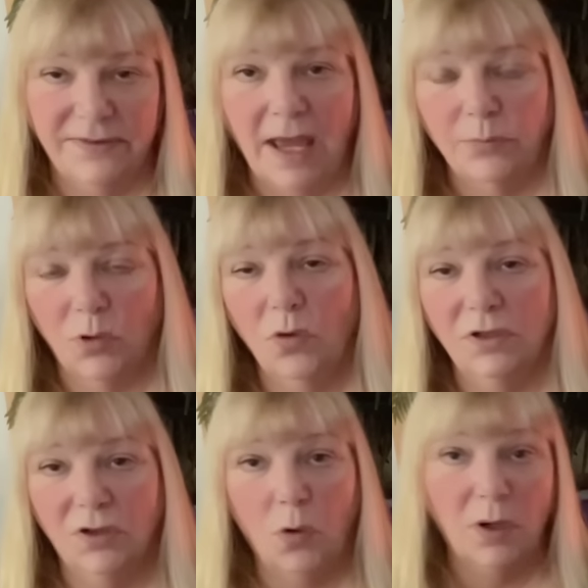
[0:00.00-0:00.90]

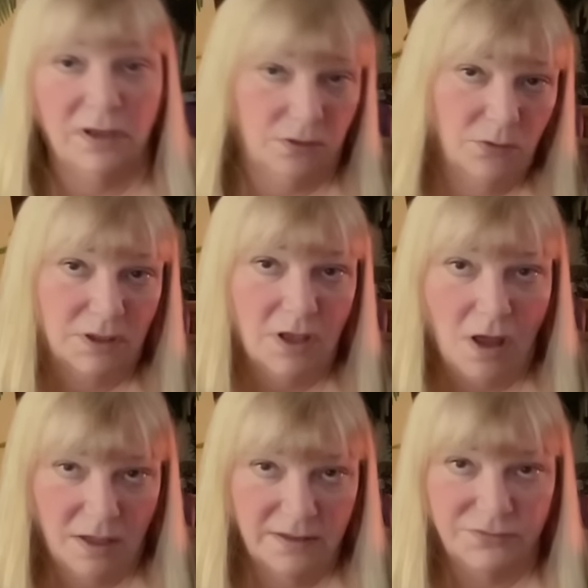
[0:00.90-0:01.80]
Capricorn, you're going through a
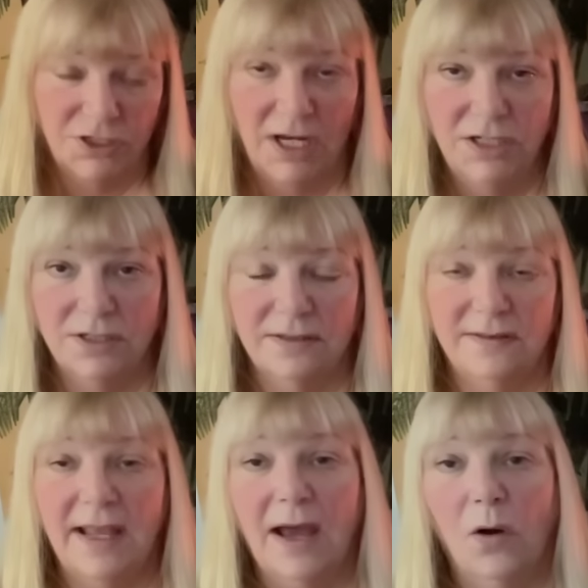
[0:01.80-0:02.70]
lot of changes
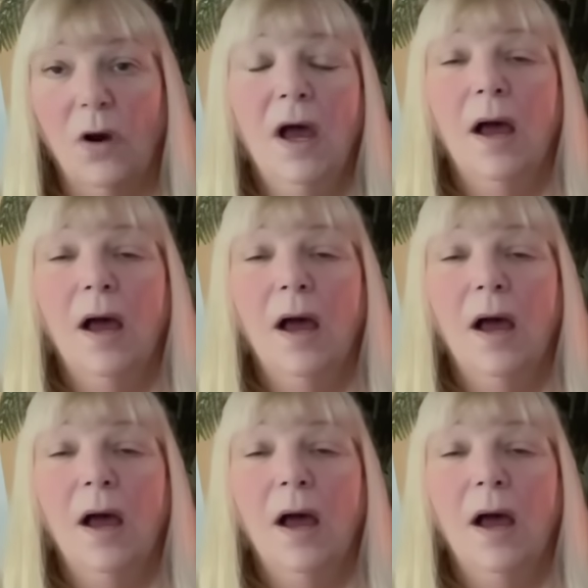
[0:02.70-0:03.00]
now.